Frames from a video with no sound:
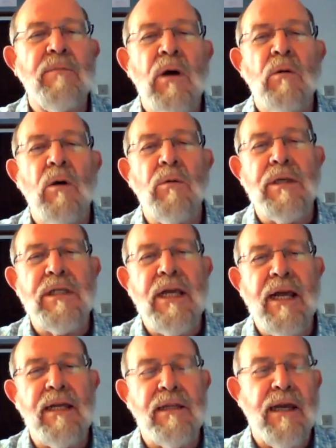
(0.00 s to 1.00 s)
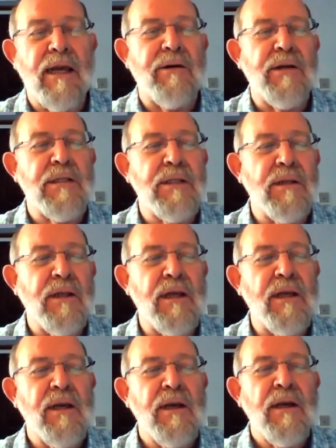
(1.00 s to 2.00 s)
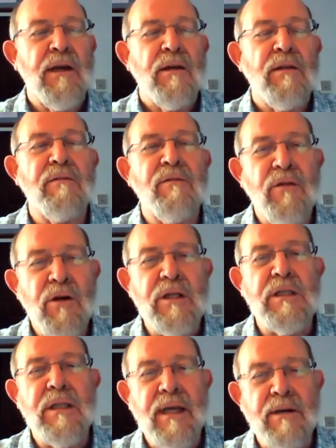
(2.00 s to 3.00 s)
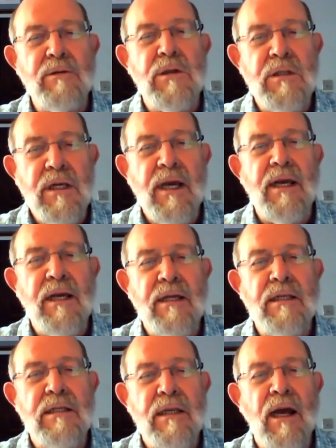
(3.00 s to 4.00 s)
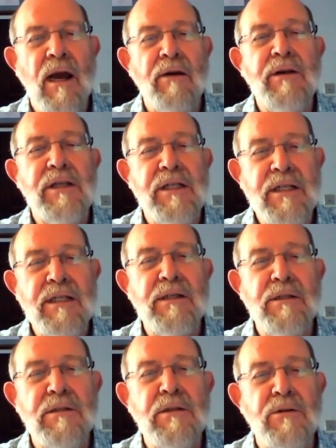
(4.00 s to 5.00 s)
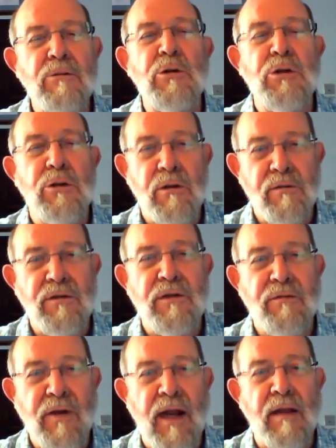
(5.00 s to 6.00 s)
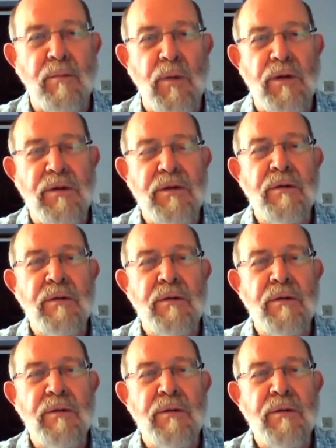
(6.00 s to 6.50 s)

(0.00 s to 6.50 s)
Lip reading: What we're saying there is that the first 1,000 days are indeed crucial for development,